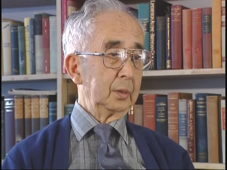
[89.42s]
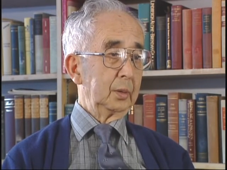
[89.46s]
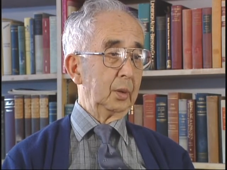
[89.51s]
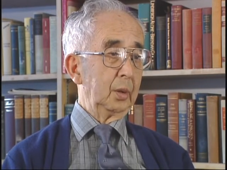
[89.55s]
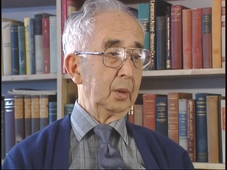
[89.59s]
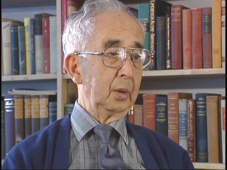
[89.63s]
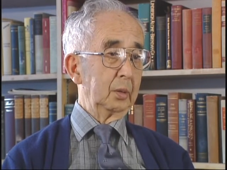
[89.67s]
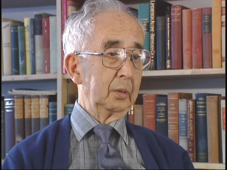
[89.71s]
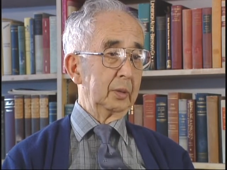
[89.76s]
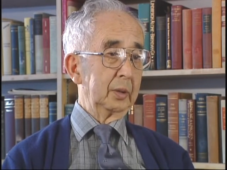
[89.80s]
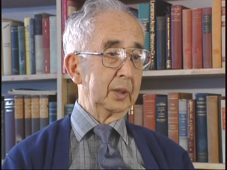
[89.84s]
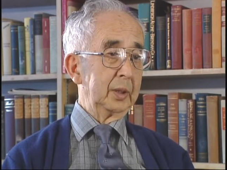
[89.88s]

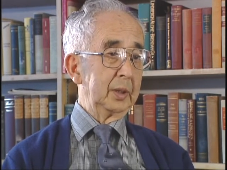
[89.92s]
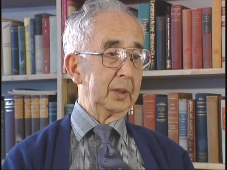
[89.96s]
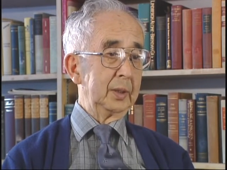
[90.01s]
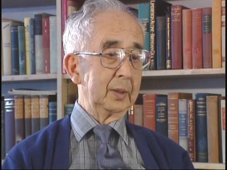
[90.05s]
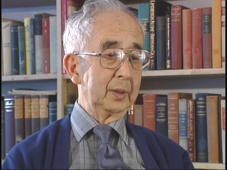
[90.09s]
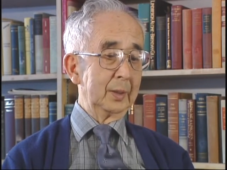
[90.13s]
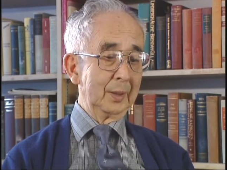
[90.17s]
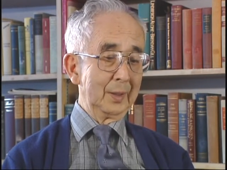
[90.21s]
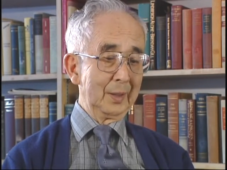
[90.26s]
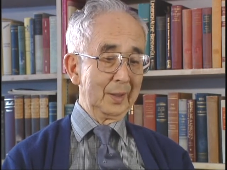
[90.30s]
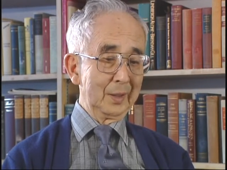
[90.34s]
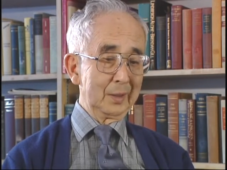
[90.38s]
already
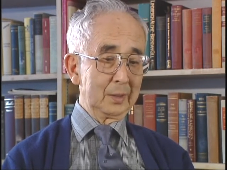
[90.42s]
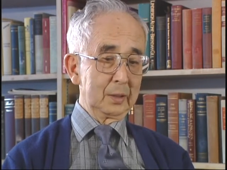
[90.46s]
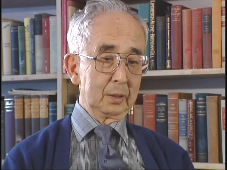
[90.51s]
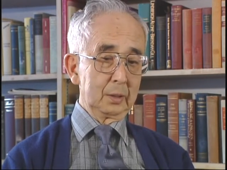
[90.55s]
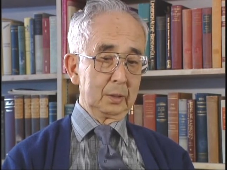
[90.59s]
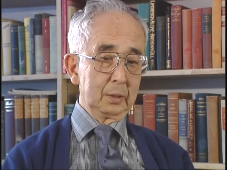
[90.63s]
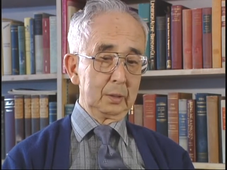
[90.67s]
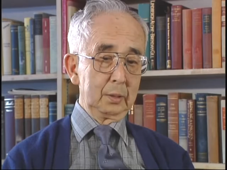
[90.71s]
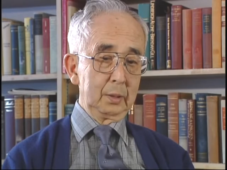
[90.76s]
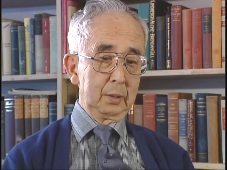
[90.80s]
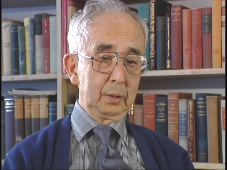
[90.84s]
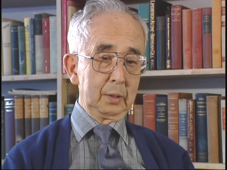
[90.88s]

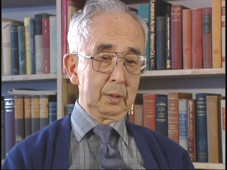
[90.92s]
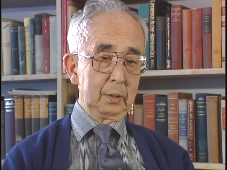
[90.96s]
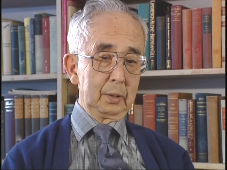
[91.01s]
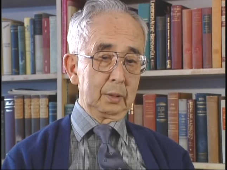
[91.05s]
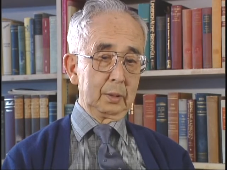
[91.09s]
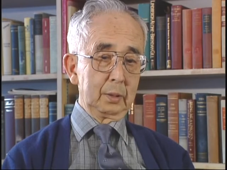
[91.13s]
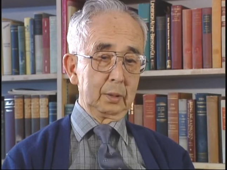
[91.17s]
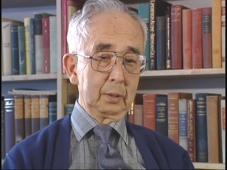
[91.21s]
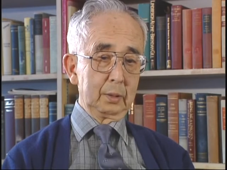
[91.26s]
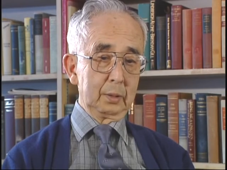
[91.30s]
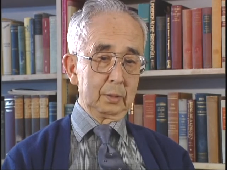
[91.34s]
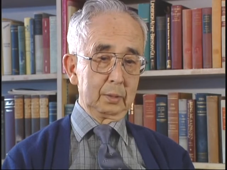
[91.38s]
enacted
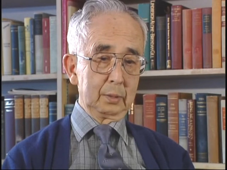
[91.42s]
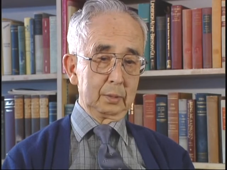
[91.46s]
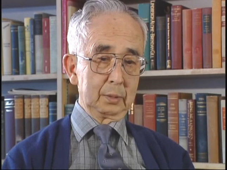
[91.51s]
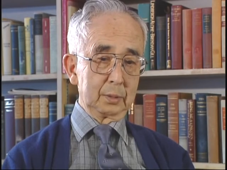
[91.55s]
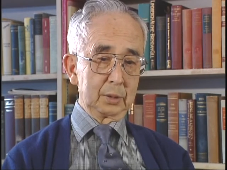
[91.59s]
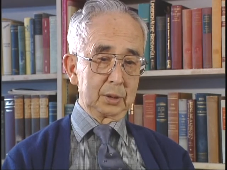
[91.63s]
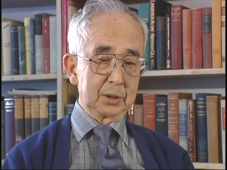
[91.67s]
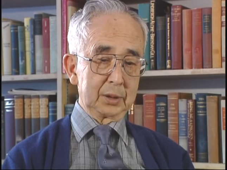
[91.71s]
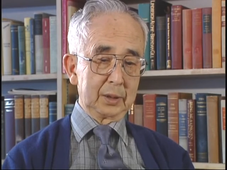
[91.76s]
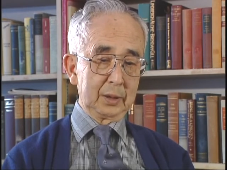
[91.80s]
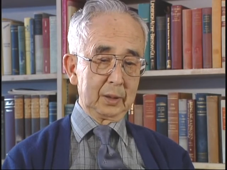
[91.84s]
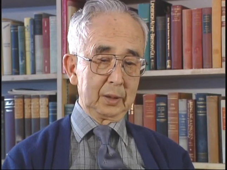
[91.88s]
uh,
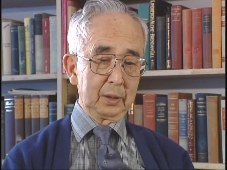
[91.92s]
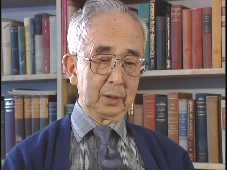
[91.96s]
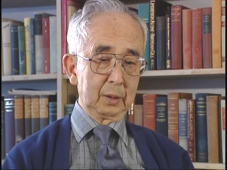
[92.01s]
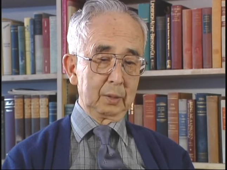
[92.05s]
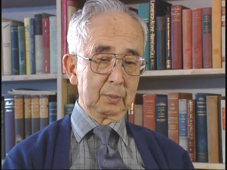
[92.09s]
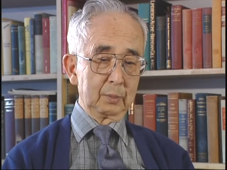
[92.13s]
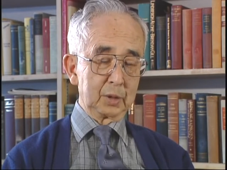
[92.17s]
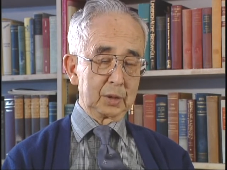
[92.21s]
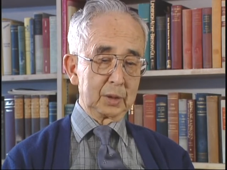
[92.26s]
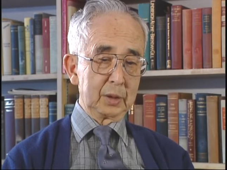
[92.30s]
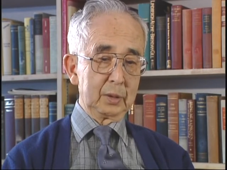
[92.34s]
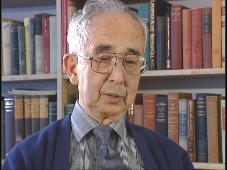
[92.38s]
stating
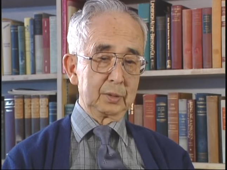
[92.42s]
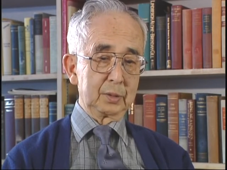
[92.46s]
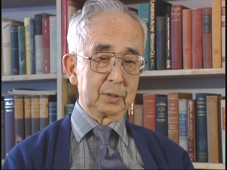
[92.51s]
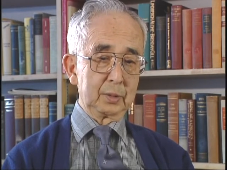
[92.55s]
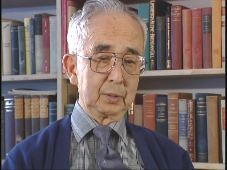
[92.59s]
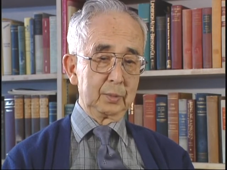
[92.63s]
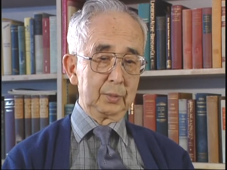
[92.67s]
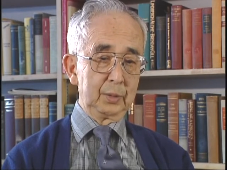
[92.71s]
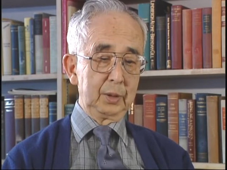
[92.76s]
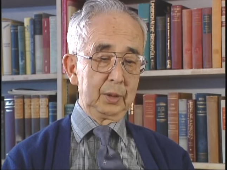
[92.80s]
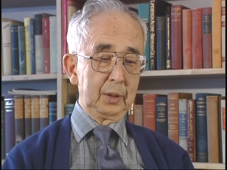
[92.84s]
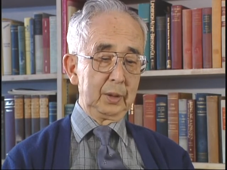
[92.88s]
themselves to
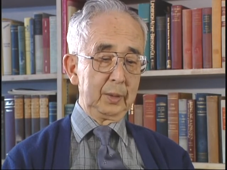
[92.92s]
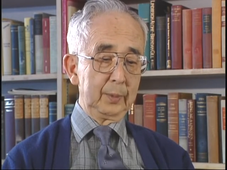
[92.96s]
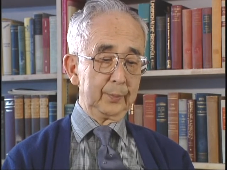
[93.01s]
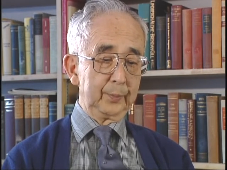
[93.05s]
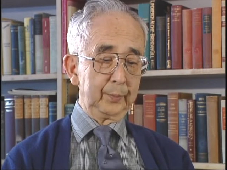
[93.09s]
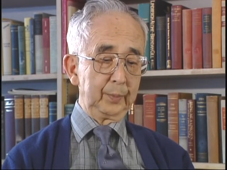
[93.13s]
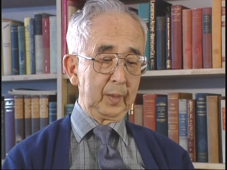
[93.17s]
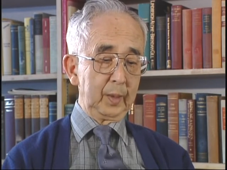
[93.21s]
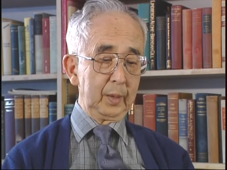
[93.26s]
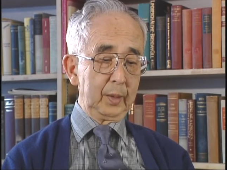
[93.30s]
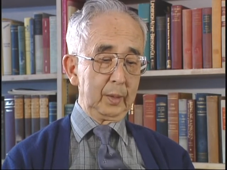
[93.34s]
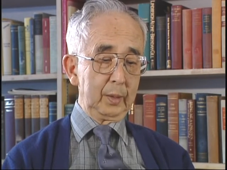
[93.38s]
be
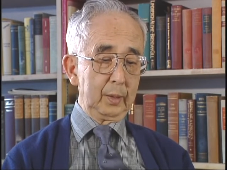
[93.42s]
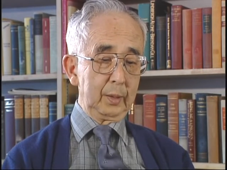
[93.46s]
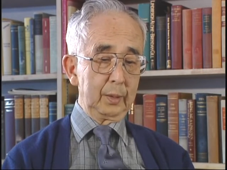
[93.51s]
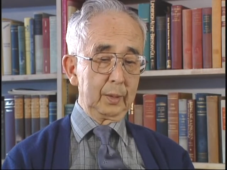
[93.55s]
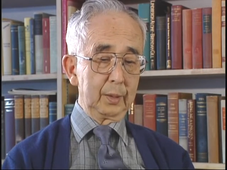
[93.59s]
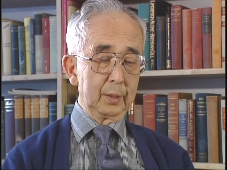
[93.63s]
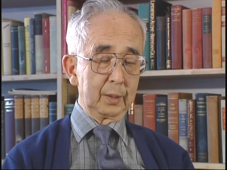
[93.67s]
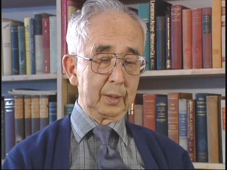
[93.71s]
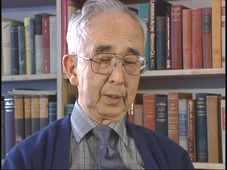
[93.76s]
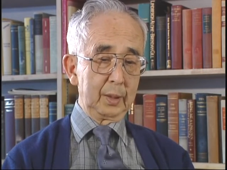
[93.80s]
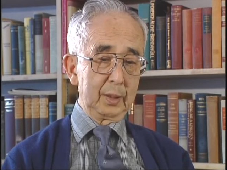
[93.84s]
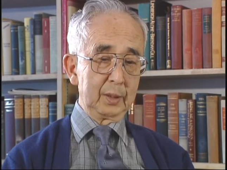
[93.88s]

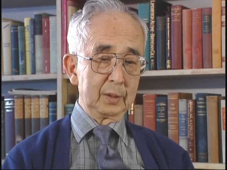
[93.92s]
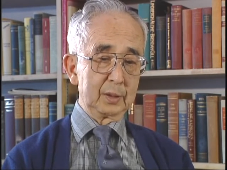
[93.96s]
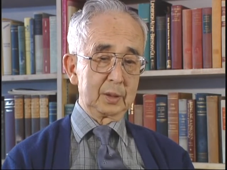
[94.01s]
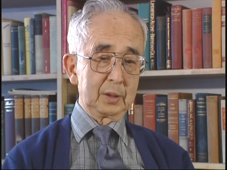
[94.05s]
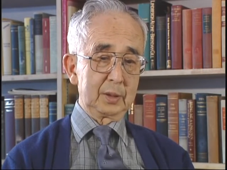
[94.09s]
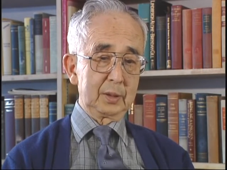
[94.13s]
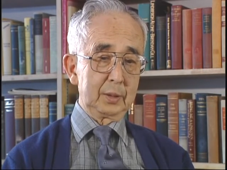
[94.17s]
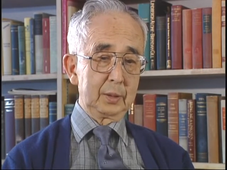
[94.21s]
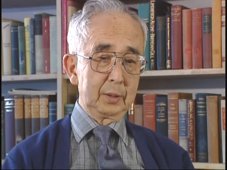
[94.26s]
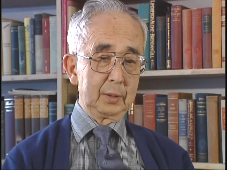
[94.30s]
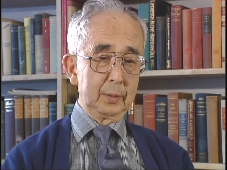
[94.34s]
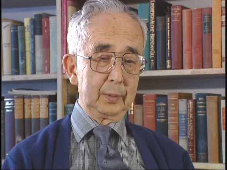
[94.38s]
against
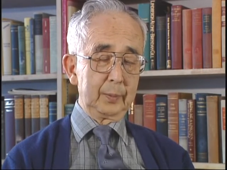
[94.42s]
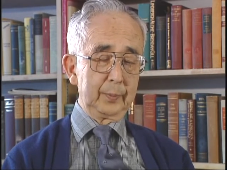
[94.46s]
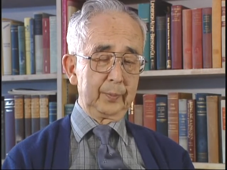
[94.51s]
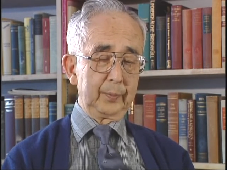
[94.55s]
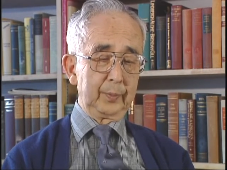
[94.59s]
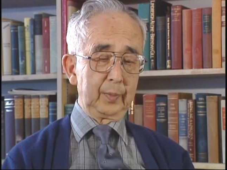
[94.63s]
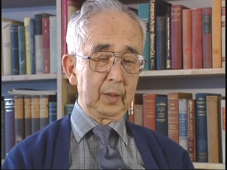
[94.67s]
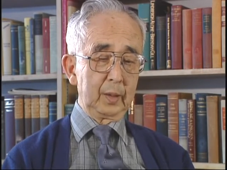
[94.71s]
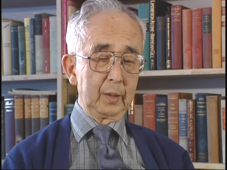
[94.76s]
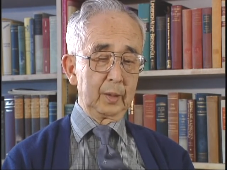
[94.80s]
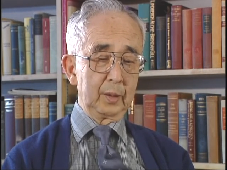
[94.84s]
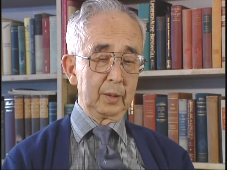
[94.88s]

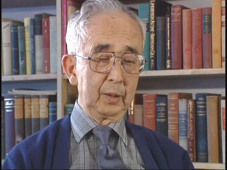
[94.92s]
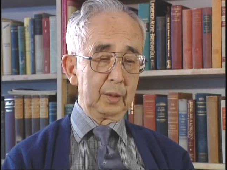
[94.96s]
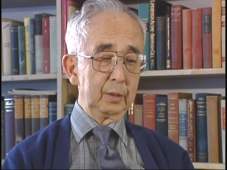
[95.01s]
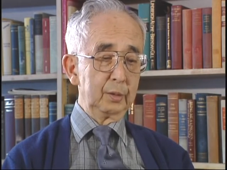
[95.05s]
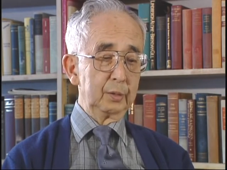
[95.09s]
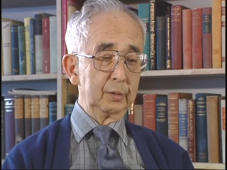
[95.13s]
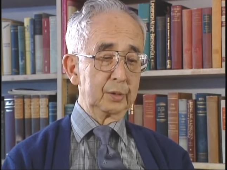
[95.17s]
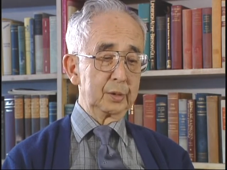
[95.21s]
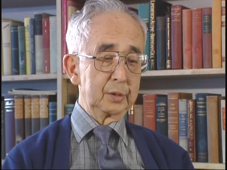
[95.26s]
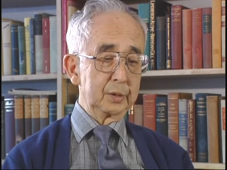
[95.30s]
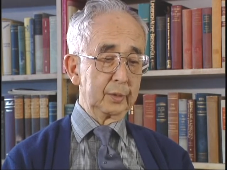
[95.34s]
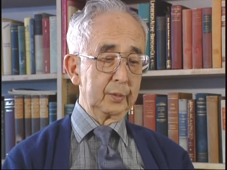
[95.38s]
the
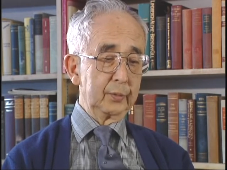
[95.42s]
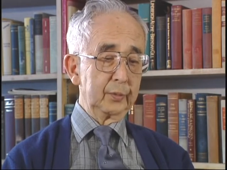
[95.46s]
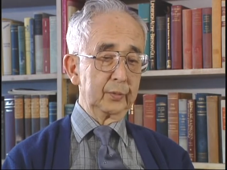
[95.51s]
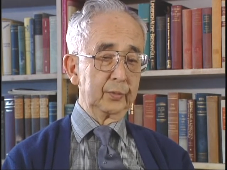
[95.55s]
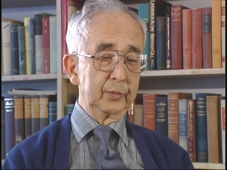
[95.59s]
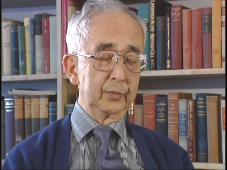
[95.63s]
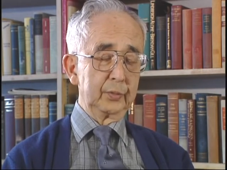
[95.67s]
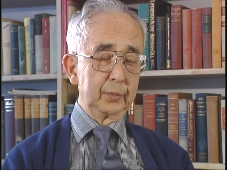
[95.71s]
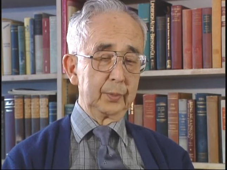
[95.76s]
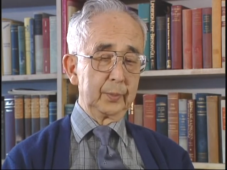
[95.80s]
use of